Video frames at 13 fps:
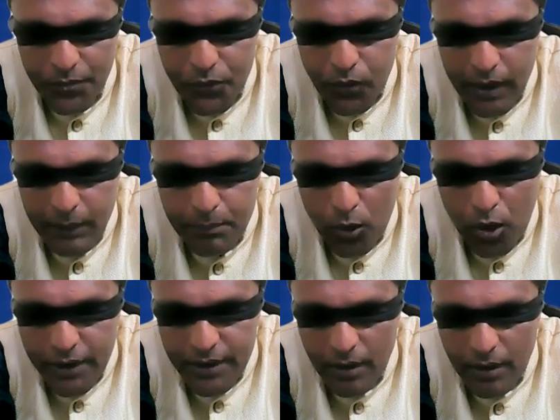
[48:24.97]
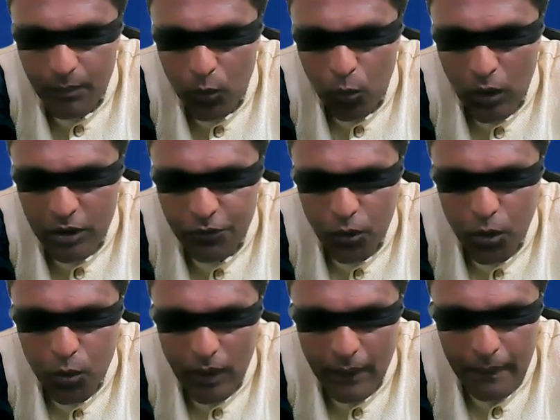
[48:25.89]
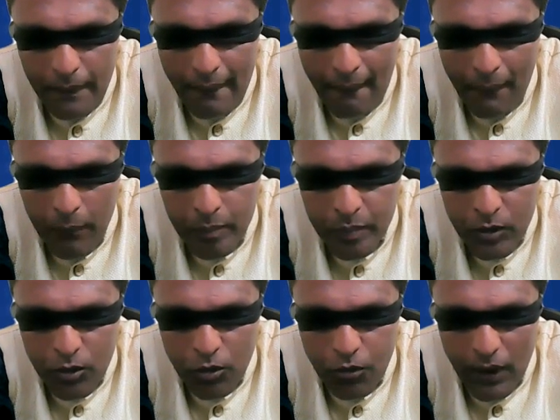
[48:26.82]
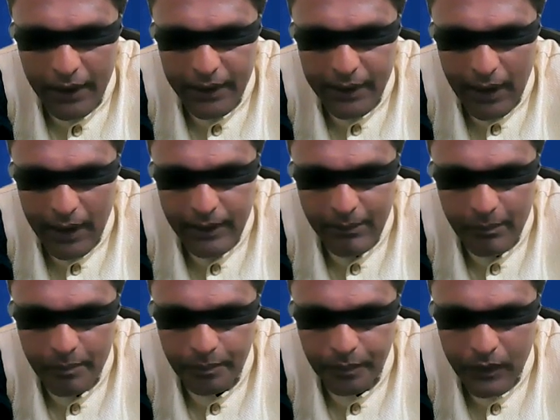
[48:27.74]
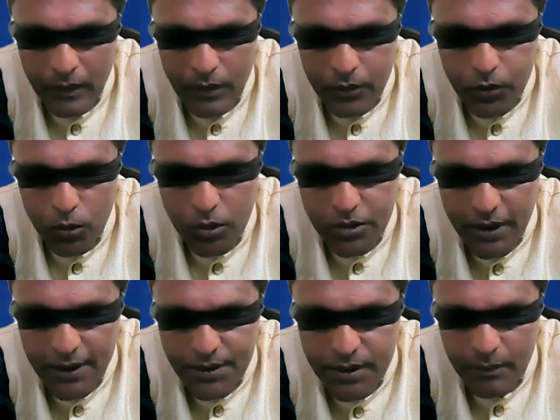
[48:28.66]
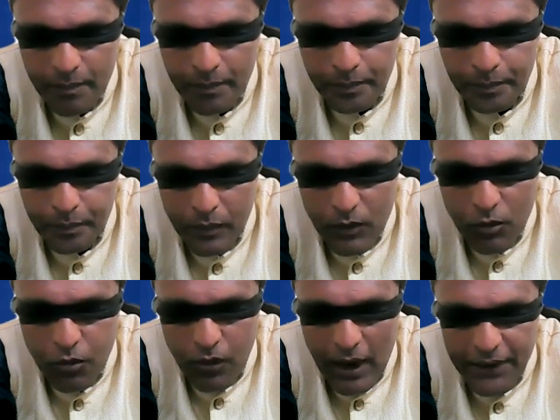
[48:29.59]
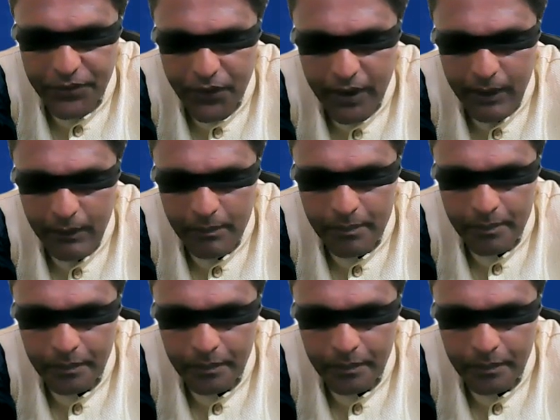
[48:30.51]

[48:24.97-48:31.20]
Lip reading: 3.141, 59, 26, 53,